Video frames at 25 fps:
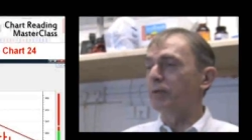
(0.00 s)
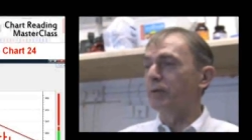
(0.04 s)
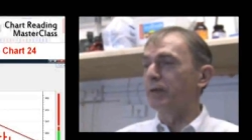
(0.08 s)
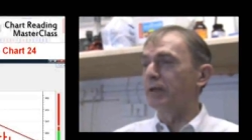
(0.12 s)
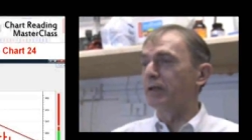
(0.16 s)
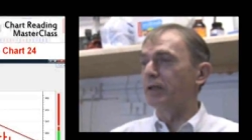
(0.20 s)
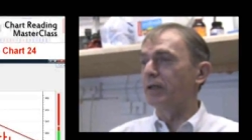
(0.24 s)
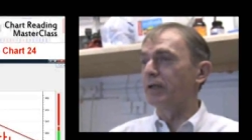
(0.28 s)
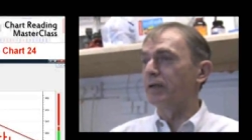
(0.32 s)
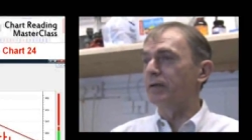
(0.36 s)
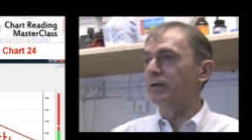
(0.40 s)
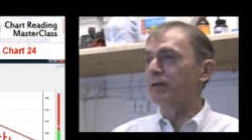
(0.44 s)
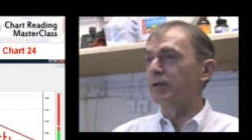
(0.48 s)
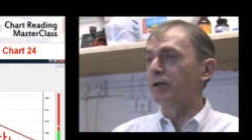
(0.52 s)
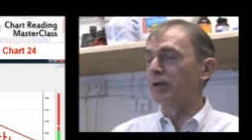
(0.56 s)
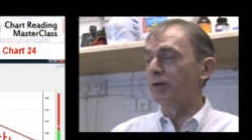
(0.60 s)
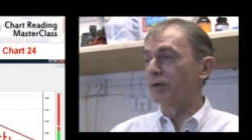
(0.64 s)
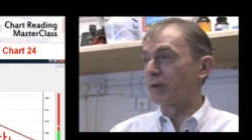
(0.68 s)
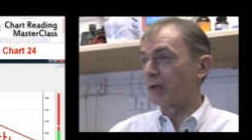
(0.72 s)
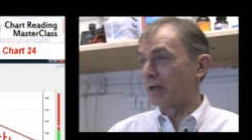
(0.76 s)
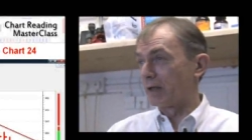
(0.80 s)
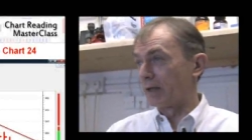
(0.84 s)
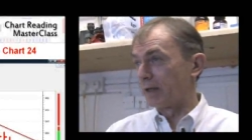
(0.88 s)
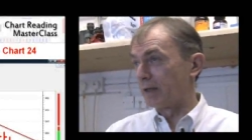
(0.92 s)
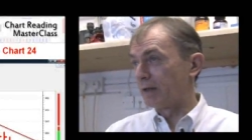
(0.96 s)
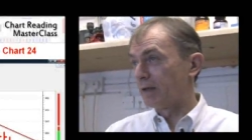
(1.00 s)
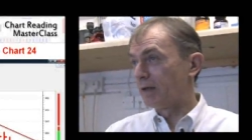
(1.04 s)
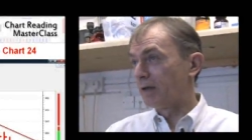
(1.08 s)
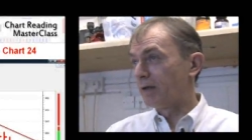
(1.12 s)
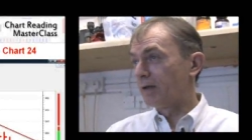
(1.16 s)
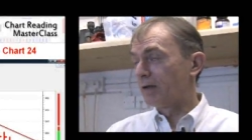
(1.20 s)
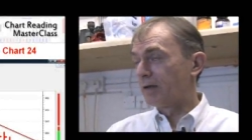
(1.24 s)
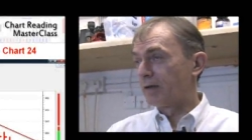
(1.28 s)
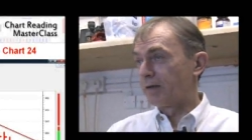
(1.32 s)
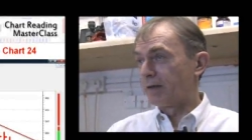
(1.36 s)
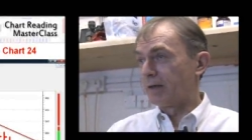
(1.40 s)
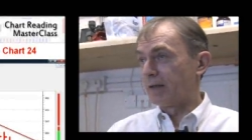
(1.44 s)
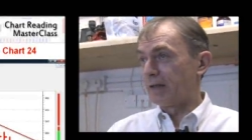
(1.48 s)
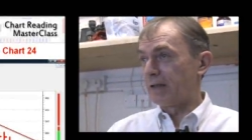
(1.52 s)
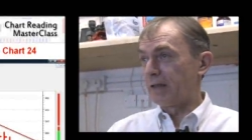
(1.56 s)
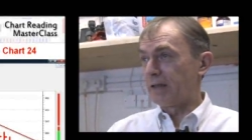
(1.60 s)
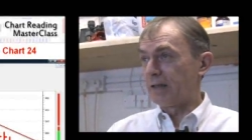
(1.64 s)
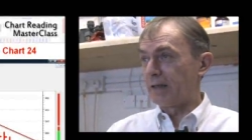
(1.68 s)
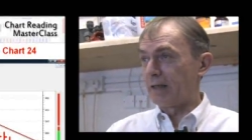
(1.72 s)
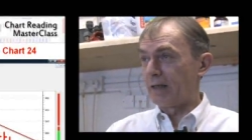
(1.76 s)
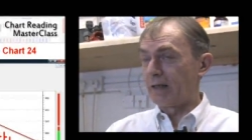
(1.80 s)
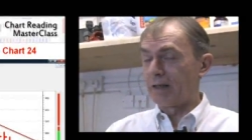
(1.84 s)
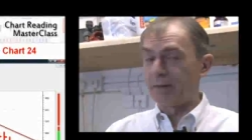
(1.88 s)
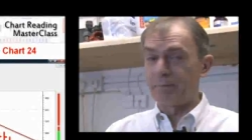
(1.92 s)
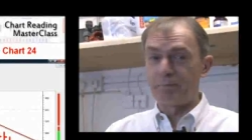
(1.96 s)
in the UK.
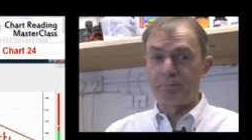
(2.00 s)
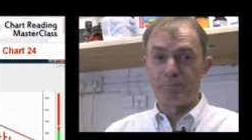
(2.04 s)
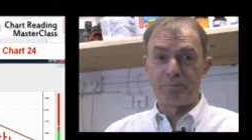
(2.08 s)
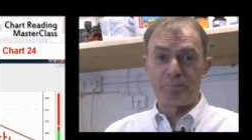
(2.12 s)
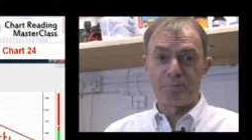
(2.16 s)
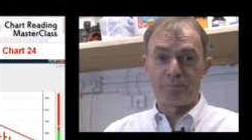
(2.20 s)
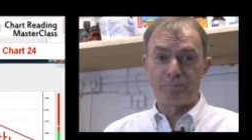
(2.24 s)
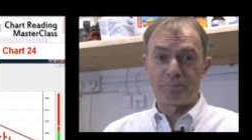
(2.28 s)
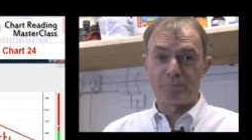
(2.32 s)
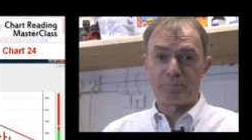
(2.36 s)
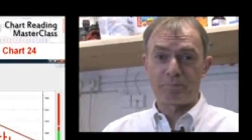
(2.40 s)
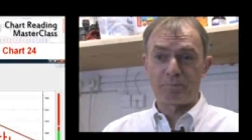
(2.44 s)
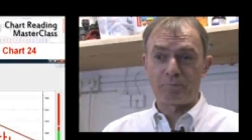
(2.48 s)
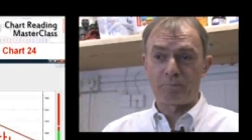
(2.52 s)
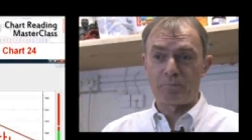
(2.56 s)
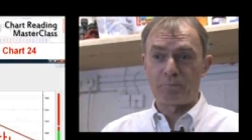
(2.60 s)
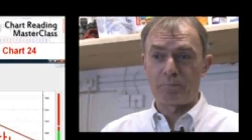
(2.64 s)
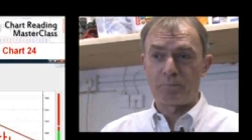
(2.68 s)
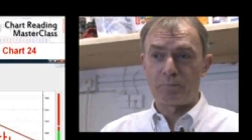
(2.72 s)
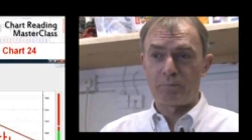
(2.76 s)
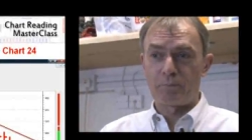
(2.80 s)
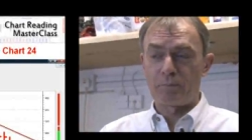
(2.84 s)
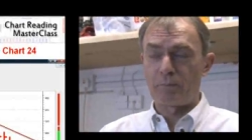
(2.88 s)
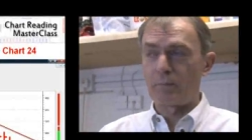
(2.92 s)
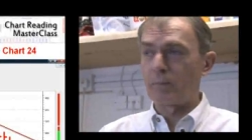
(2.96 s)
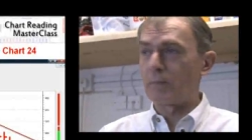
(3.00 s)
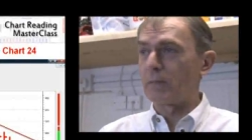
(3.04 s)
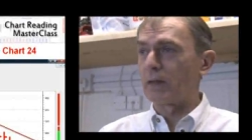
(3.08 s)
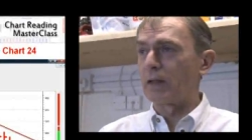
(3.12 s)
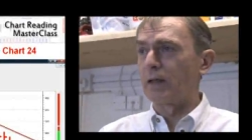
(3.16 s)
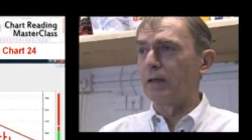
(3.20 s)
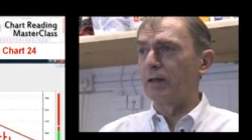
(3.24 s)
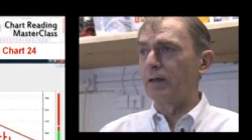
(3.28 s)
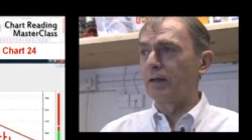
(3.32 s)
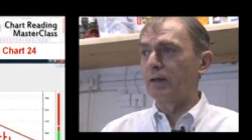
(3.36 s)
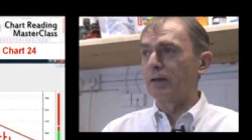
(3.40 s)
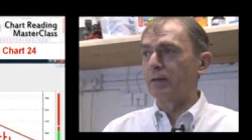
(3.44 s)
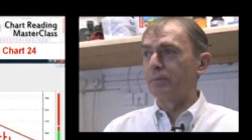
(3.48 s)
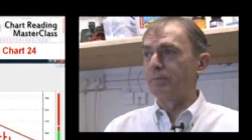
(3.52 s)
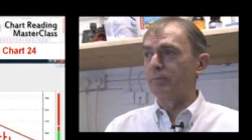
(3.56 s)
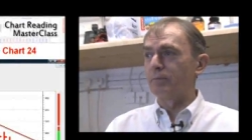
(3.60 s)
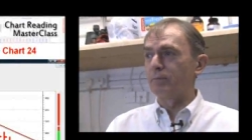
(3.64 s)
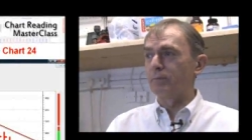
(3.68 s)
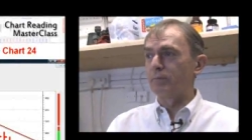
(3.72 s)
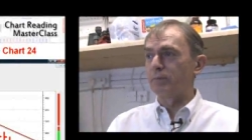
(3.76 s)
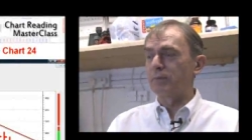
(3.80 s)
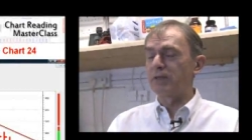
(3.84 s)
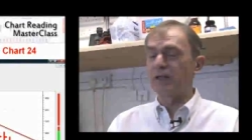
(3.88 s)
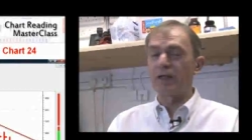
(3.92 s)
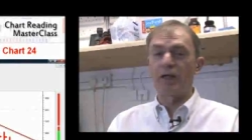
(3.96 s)
The
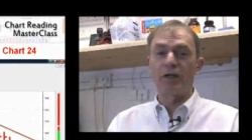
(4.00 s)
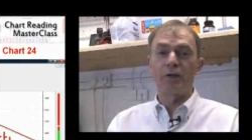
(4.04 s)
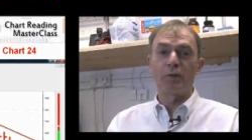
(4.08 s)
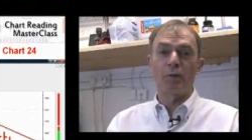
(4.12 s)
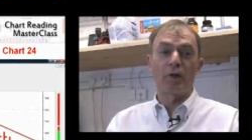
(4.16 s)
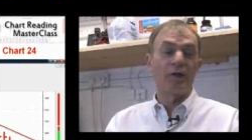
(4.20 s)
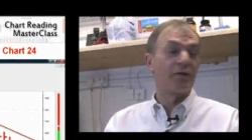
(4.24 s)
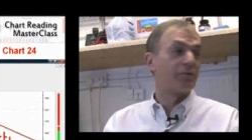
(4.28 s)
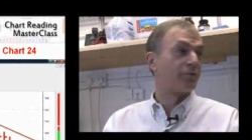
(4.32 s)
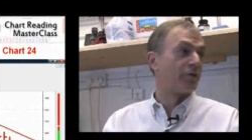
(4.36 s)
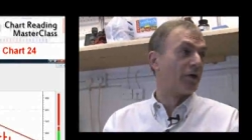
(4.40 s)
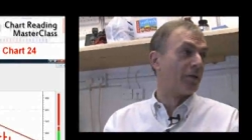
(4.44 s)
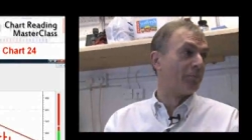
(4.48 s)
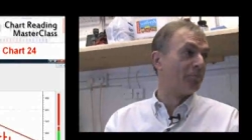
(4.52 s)
DIY firm.